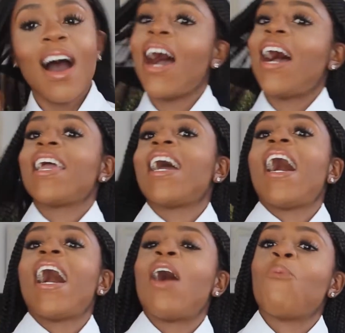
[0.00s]
I
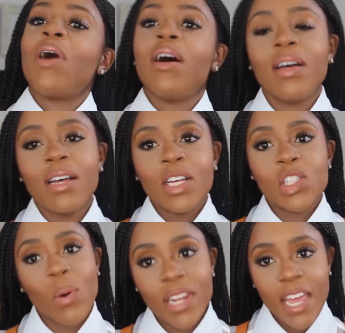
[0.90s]
am
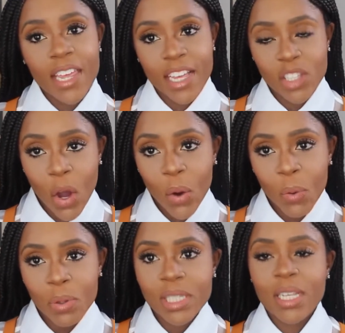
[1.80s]
28 years
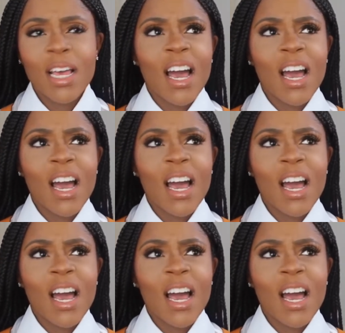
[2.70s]
old.